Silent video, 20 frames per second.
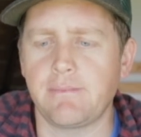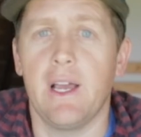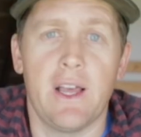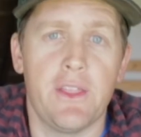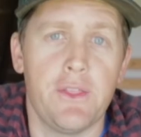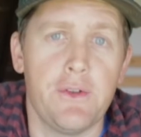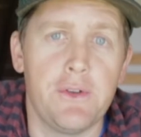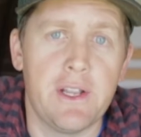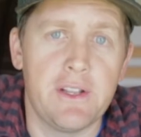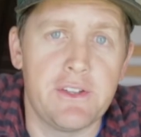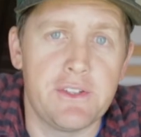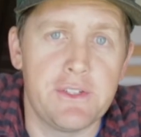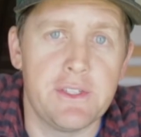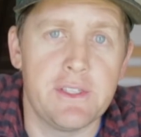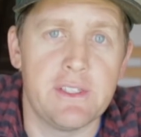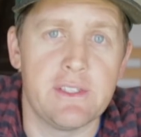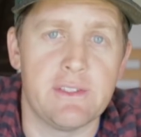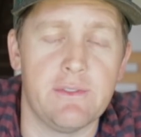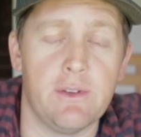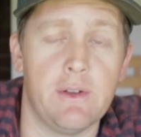I thought I'd do
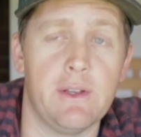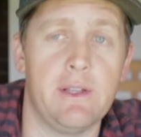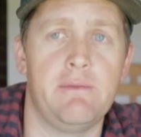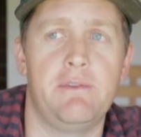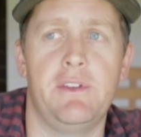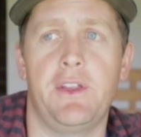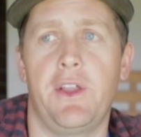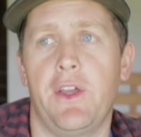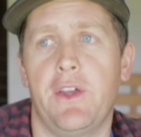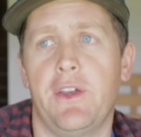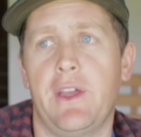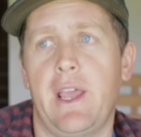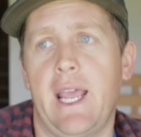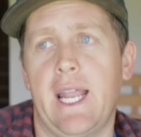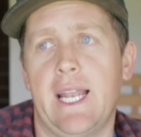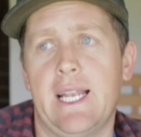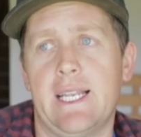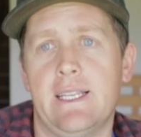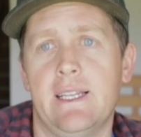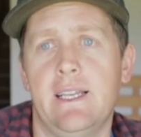this follow-up video
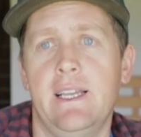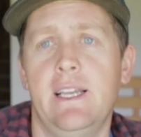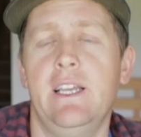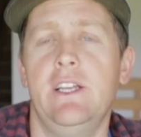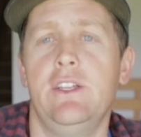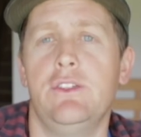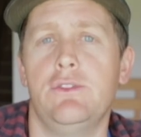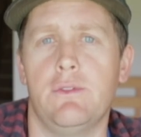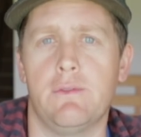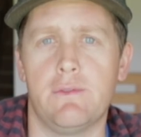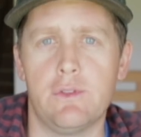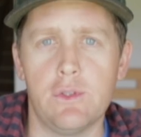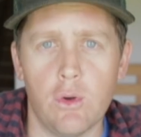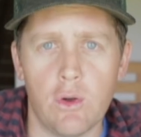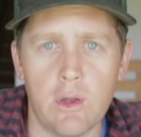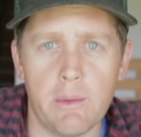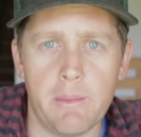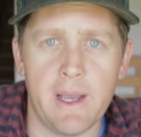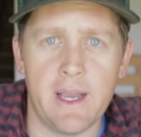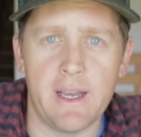and sort of
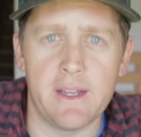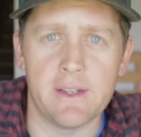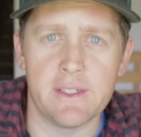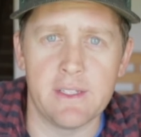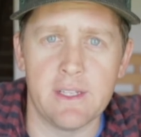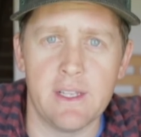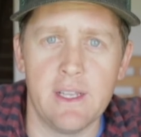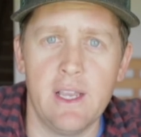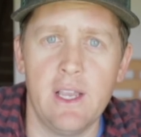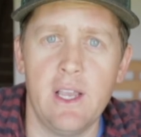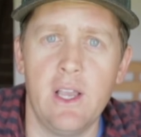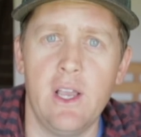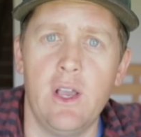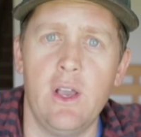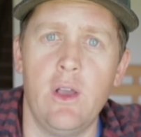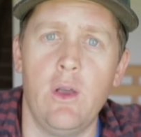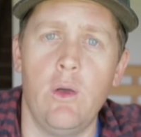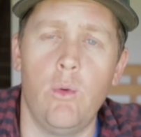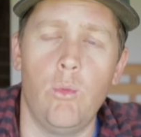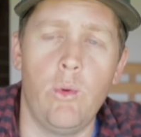talk about
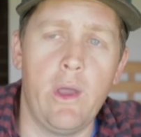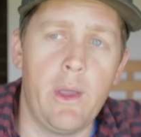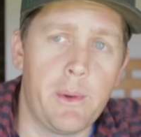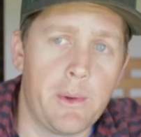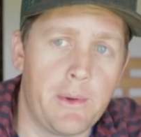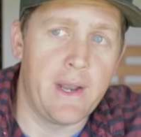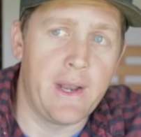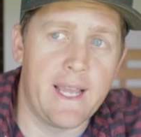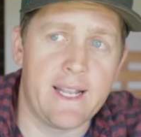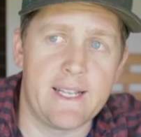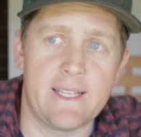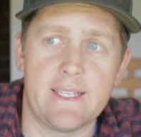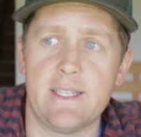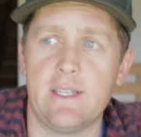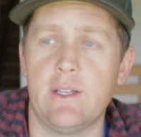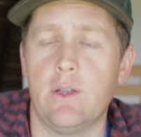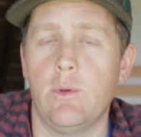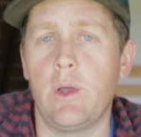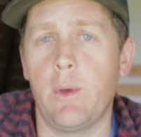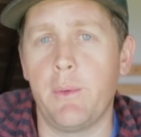where
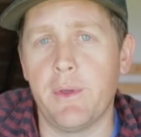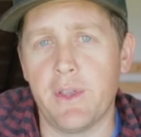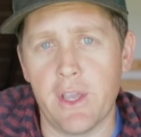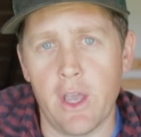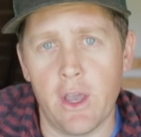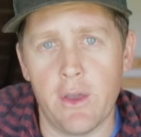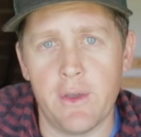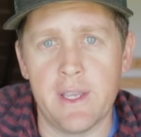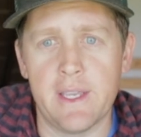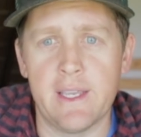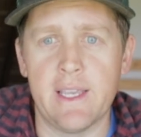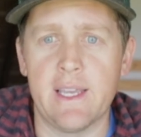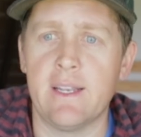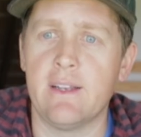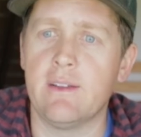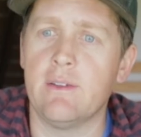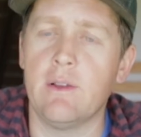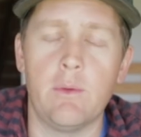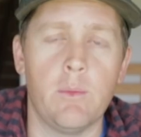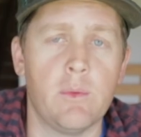at, where we're going,
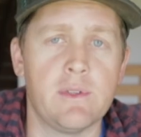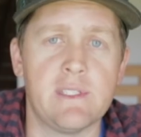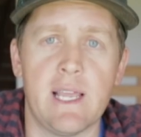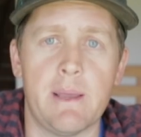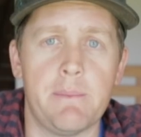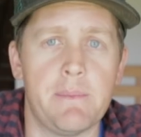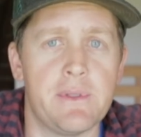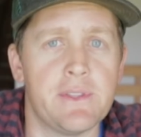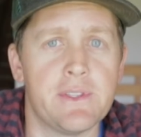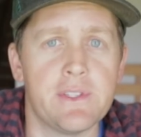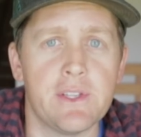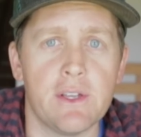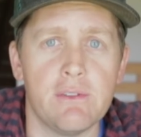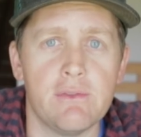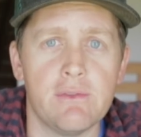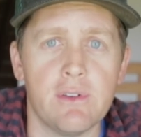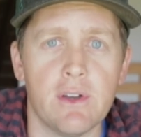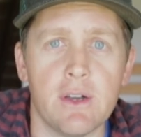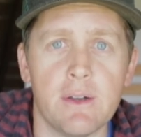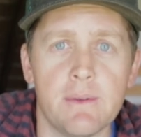and what's happened so
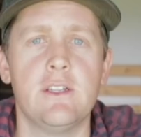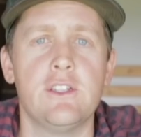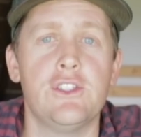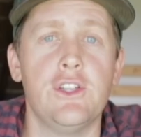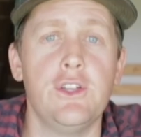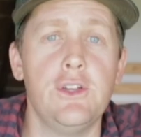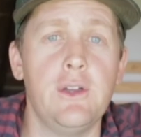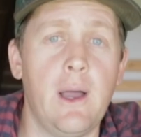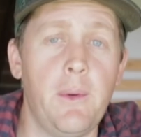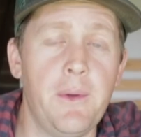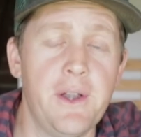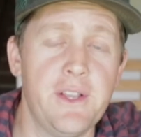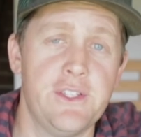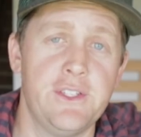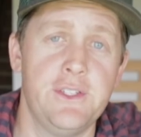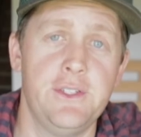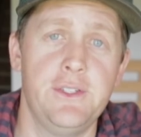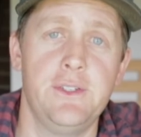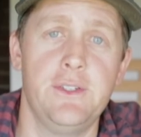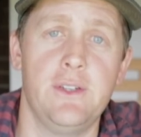far. So I wanted
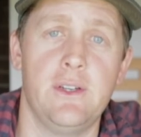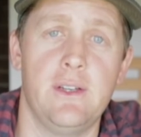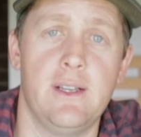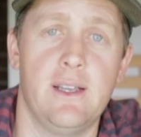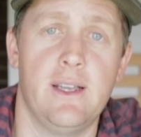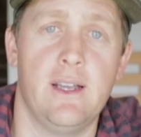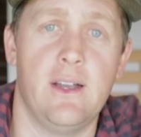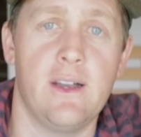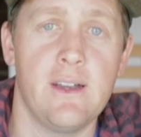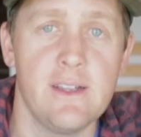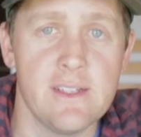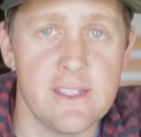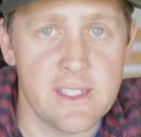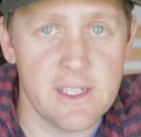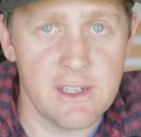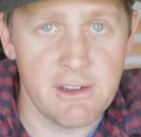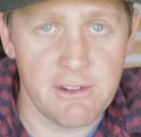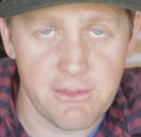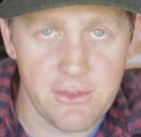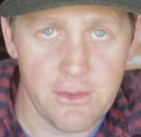to
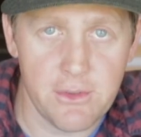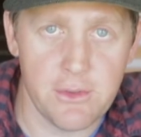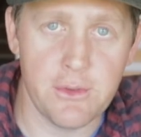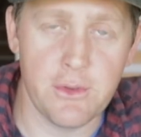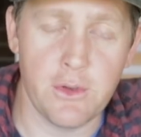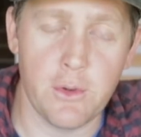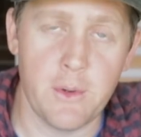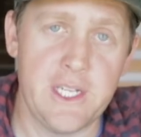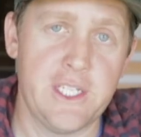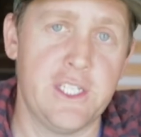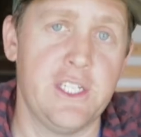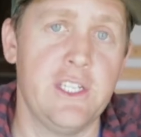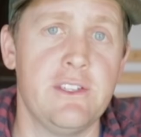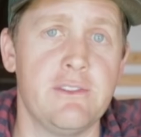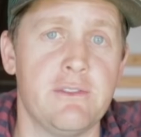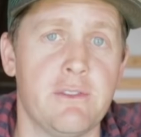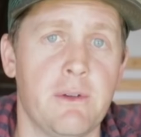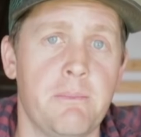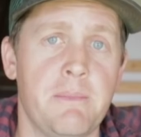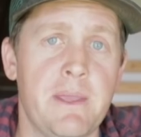answer a few questions
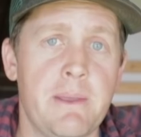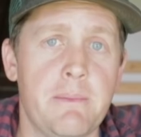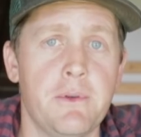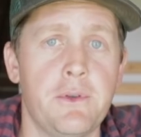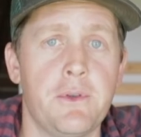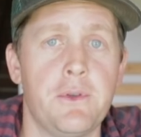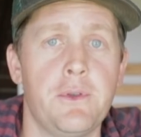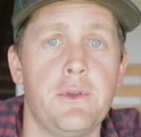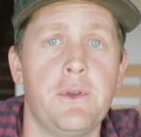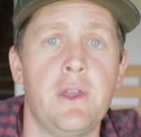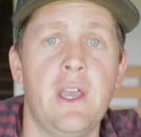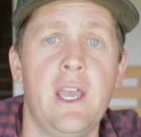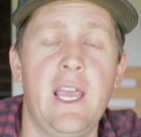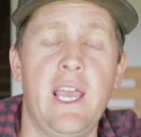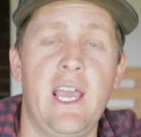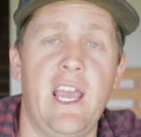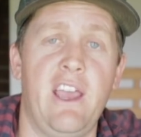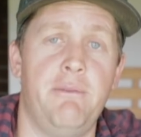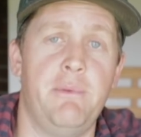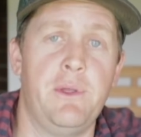from people who
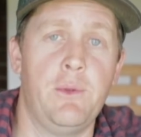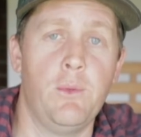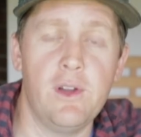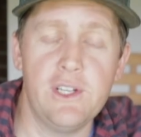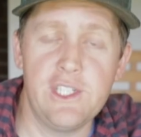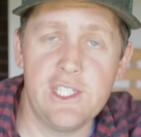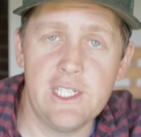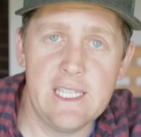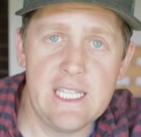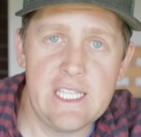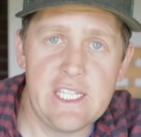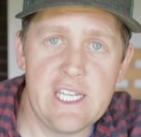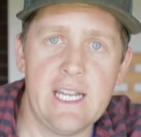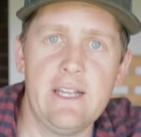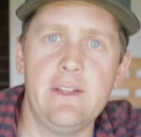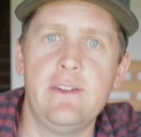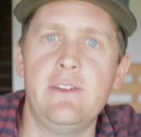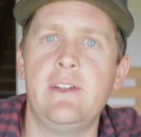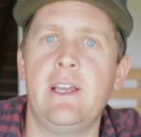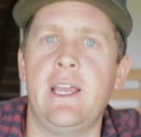have been watching the
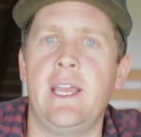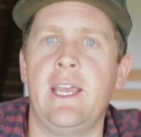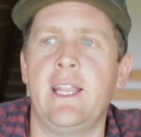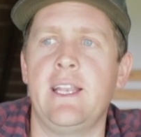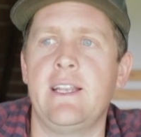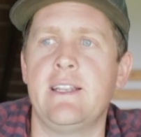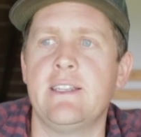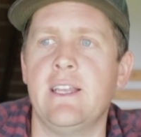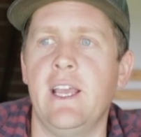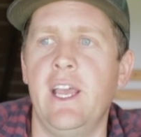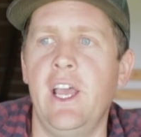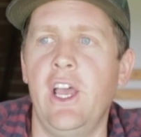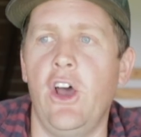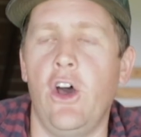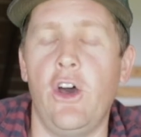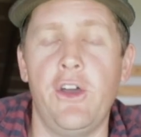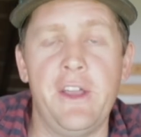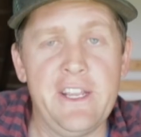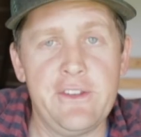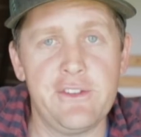channel and
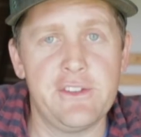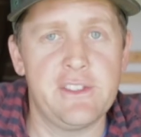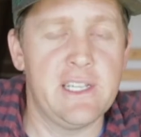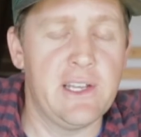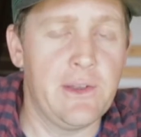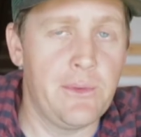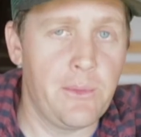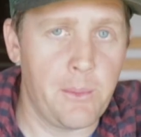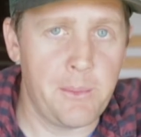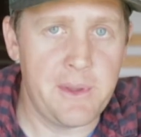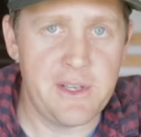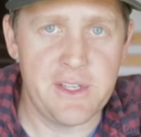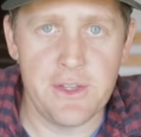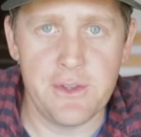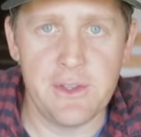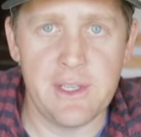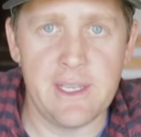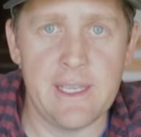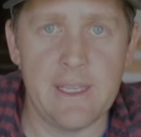are interested in what we're doing